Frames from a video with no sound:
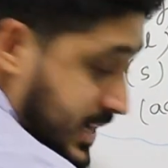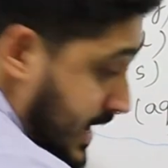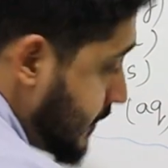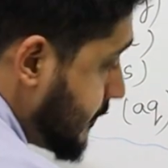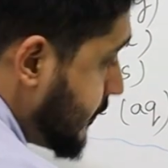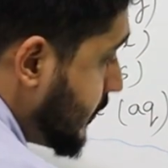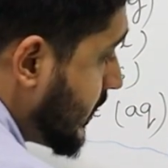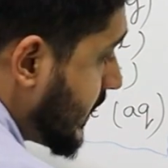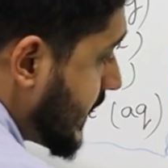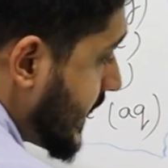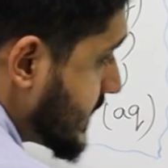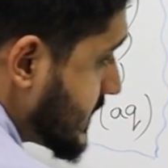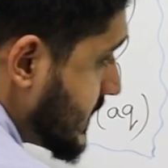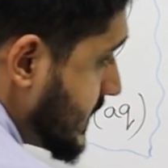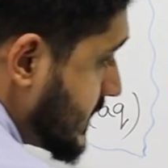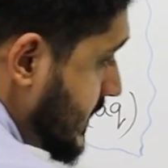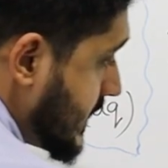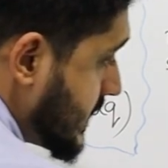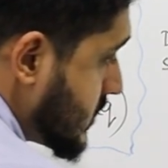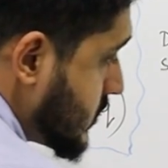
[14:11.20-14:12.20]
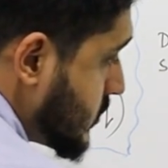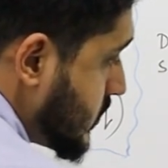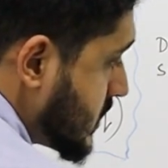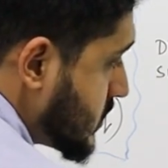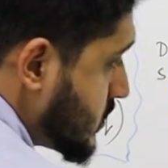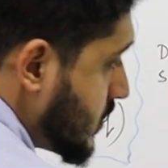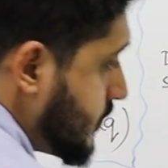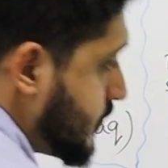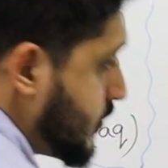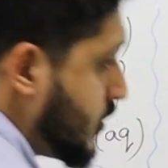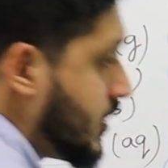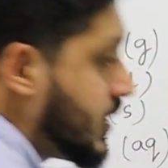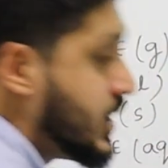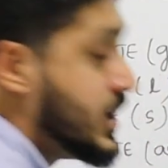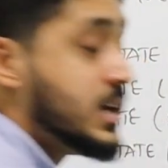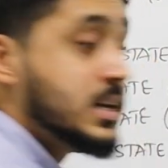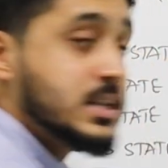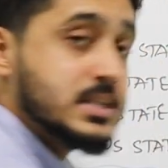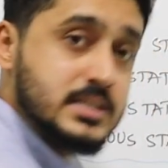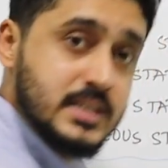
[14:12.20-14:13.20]
Sulfuric acid is
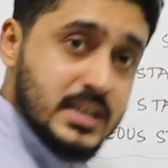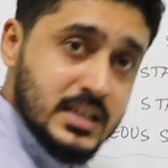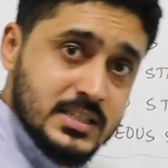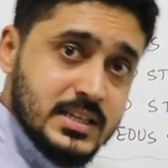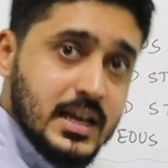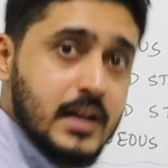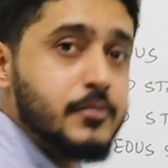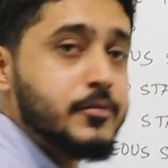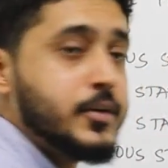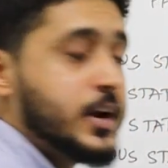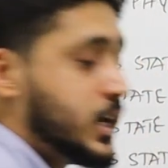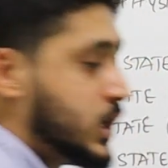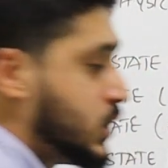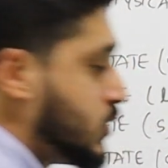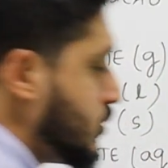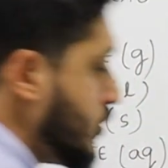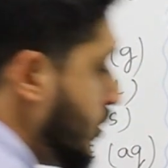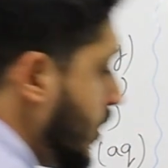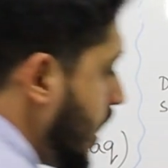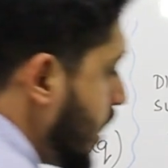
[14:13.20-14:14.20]
H2SO4. Zinc sulfate, you know